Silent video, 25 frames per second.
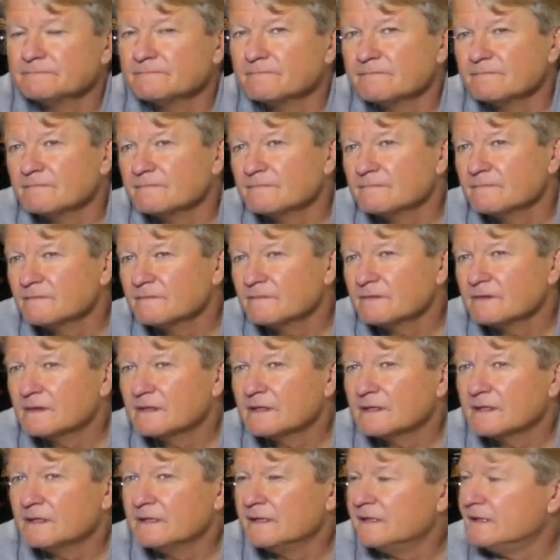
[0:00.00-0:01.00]

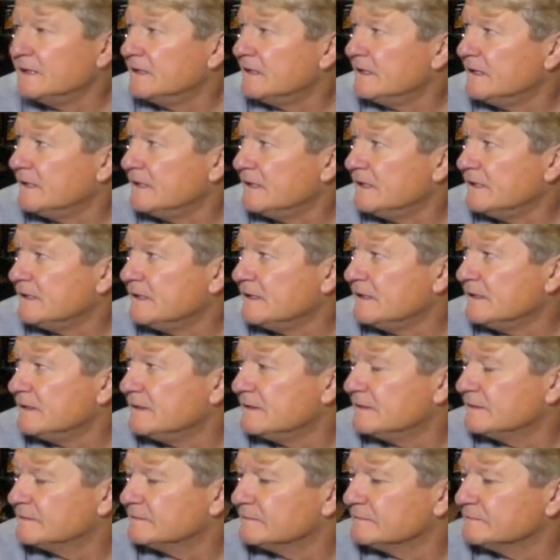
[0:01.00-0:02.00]

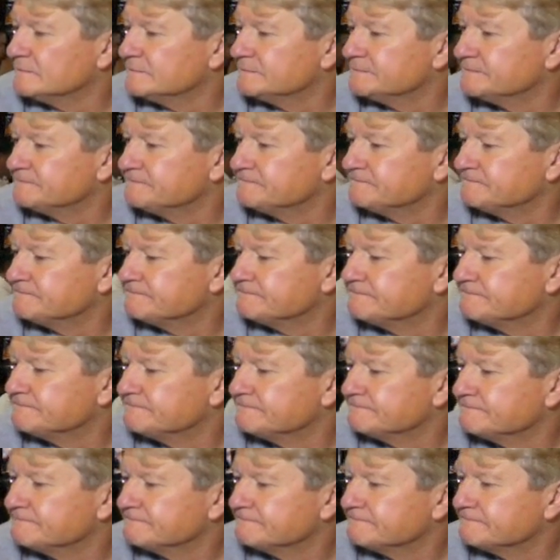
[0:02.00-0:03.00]

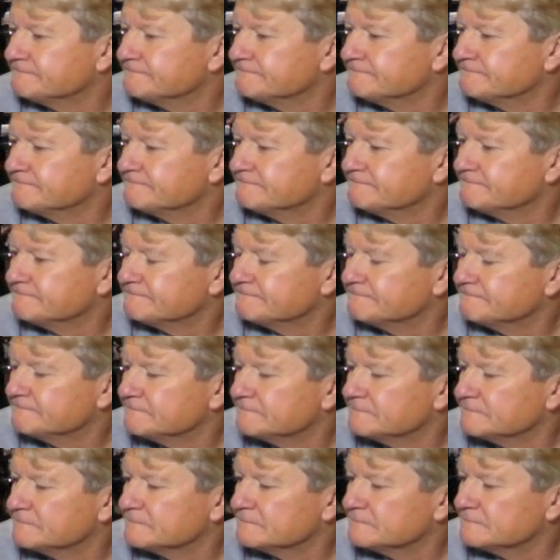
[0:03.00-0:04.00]

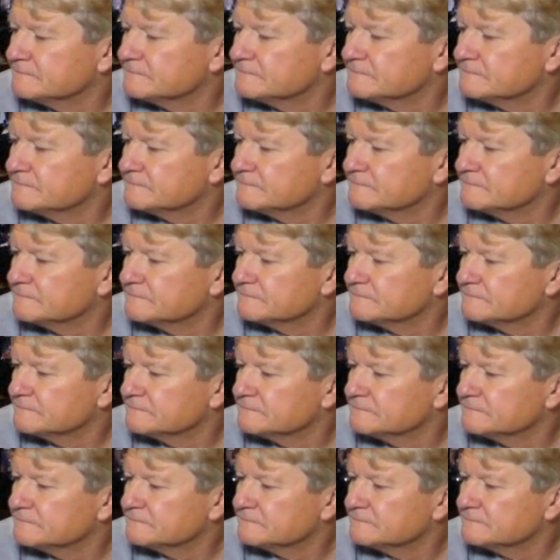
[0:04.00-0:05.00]

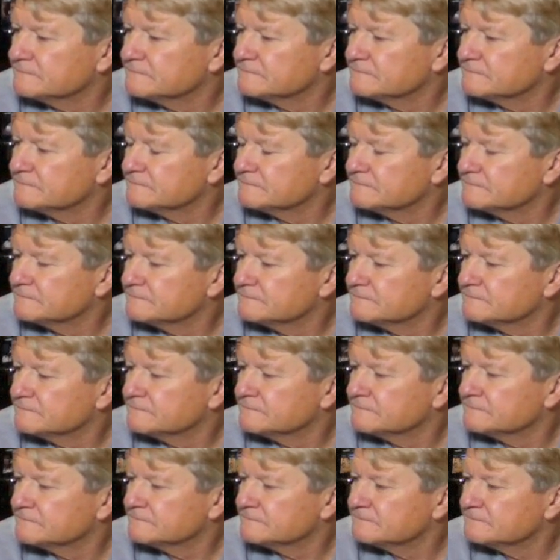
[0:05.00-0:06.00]

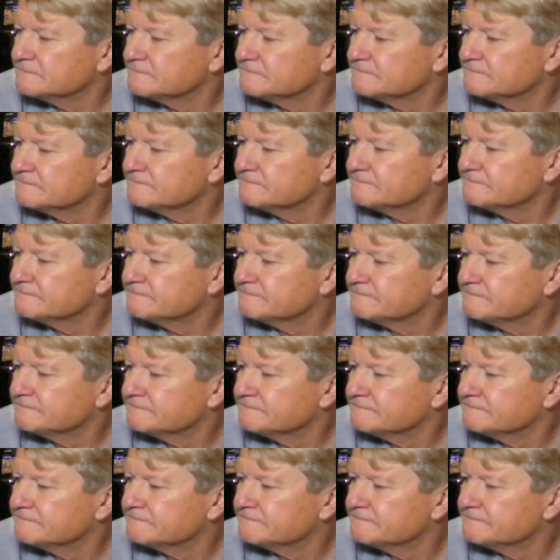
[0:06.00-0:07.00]

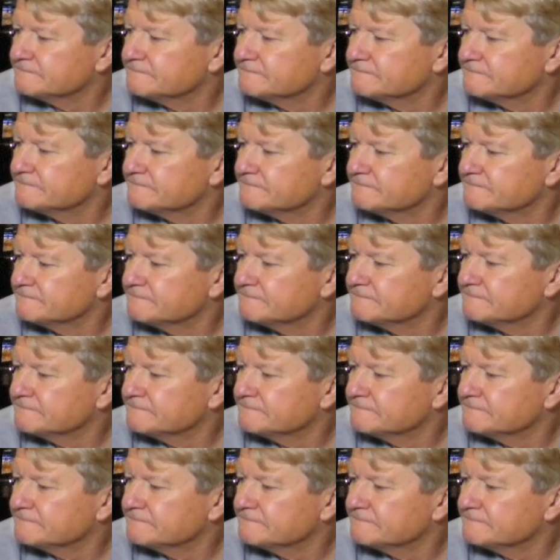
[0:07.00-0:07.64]
This person isn't speaking.